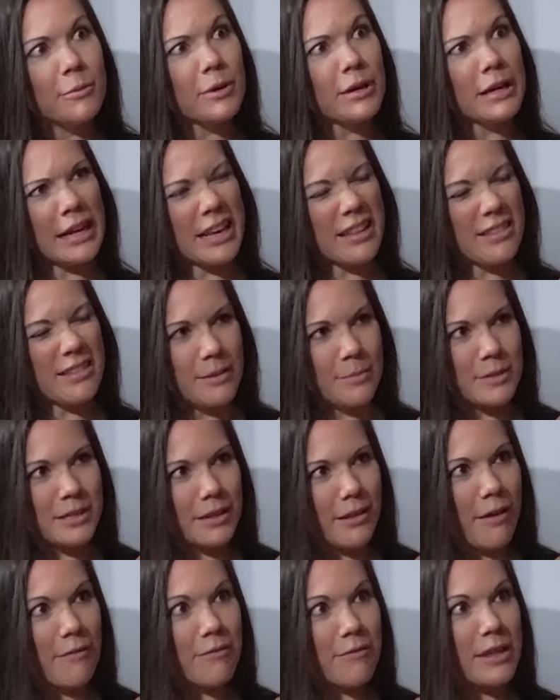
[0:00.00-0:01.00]
We're going to get them
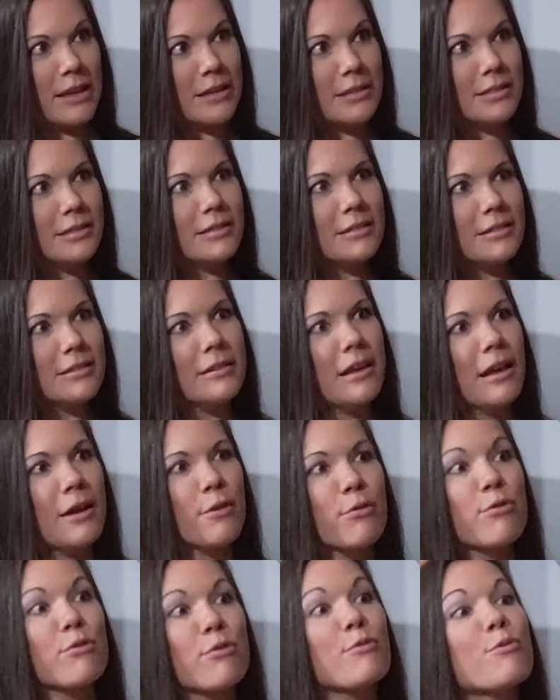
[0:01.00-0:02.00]
to love this.
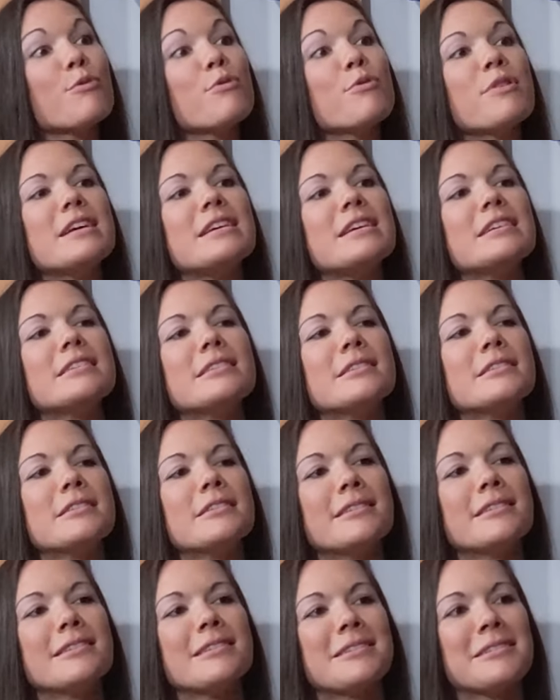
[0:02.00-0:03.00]
And through
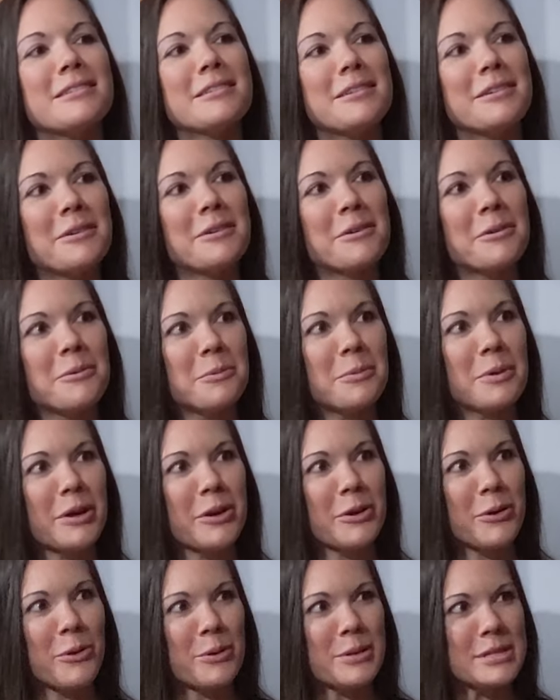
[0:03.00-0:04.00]
this, we
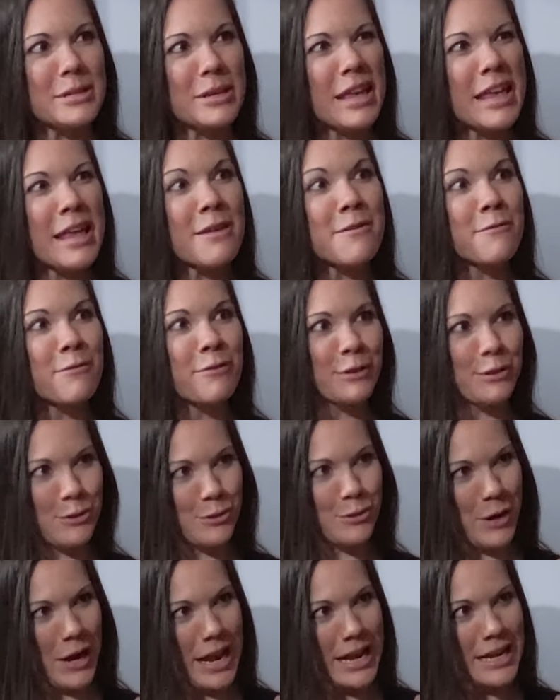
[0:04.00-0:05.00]
are going to
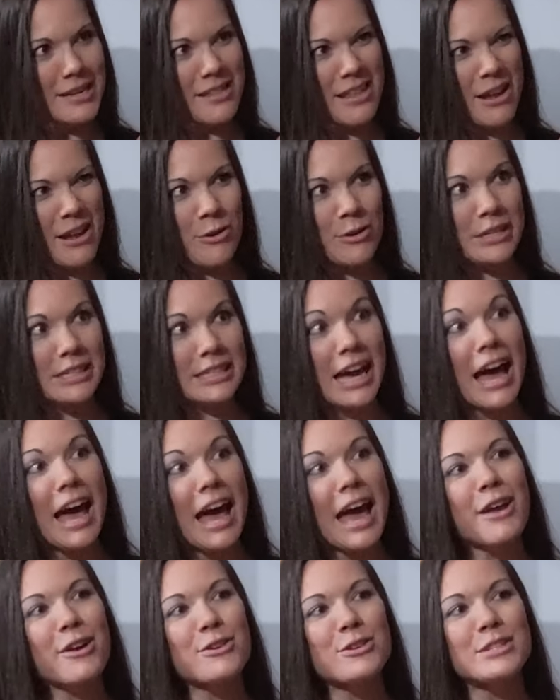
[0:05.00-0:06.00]
infiltrate their
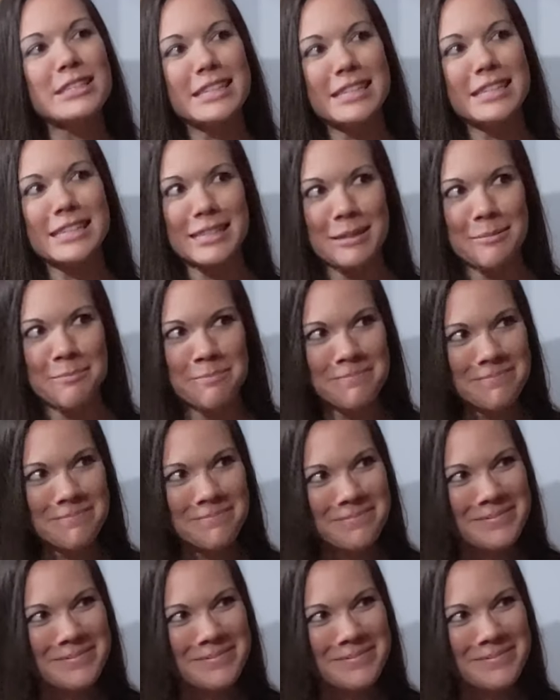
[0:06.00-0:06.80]
entire system.